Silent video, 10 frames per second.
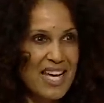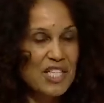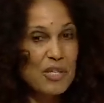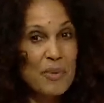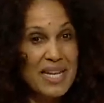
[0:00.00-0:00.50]

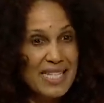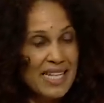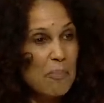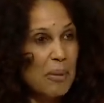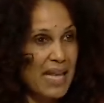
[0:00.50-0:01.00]
So they were
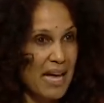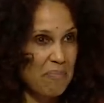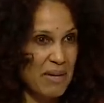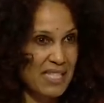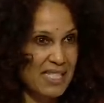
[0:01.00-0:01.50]
eating a
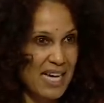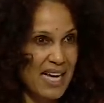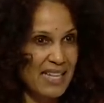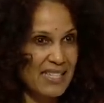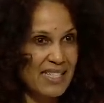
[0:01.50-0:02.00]
plant-based
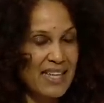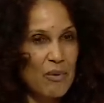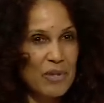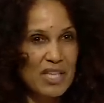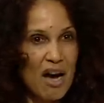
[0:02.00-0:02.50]
diet that
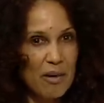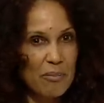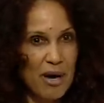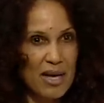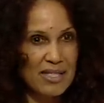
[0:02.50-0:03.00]
was
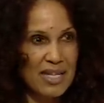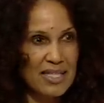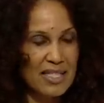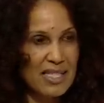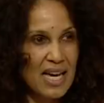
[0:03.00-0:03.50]

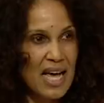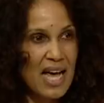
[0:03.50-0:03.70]
unprocessed.